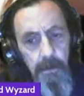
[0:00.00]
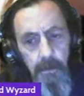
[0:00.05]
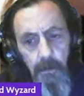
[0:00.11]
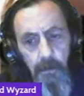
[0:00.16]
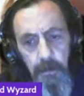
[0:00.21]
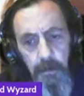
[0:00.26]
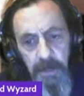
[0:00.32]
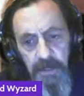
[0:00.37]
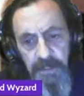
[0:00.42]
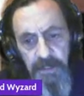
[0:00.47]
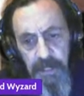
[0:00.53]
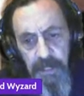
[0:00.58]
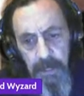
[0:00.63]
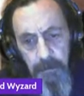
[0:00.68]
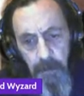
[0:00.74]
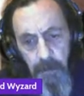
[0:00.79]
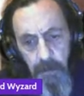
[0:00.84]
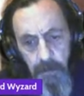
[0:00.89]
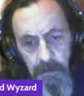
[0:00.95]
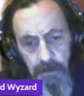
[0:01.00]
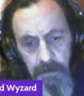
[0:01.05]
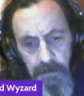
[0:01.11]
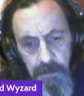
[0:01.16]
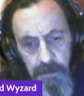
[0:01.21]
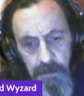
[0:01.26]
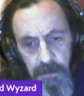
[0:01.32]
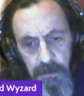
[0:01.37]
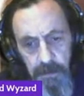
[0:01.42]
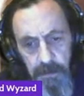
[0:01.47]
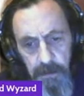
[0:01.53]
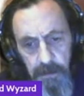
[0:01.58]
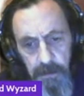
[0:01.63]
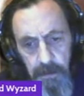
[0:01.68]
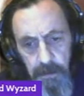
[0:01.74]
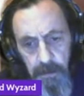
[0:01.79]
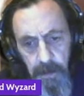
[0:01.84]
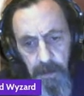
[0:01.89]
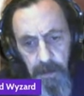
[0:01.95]
would be the same use
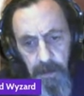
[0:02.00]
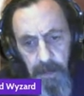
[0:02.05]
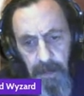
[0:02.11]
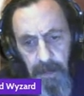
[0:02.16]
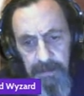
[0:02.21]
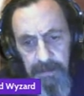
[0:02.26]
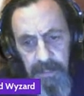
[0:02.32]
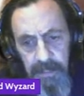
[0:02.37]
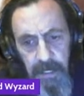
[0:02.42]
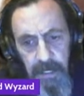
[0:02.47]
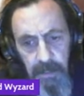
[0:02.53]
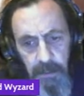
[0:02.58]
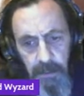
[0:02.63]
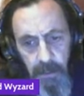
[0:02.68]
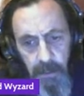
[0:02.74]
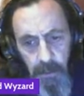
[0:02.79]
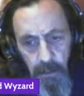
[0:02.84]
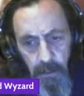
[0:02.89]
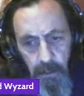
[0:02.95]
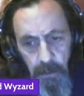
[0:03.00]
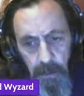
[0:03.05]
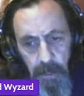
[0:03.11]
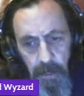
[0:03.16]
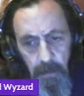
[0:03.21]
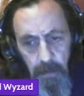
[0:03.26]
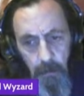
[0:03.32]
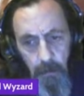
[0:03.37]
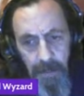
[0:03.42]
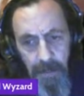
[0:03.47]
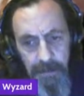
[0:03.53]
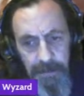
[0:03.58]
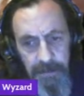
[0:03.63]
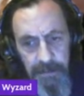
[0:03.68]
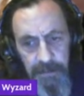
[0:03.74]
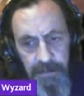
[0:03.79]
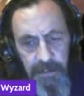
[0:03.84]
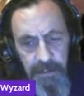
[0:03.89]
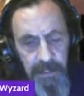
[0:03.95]
as intern in
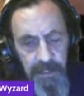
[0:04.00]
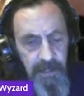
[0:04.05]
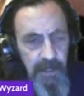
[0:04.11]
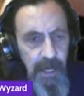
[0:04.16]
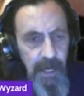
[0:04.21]
residence in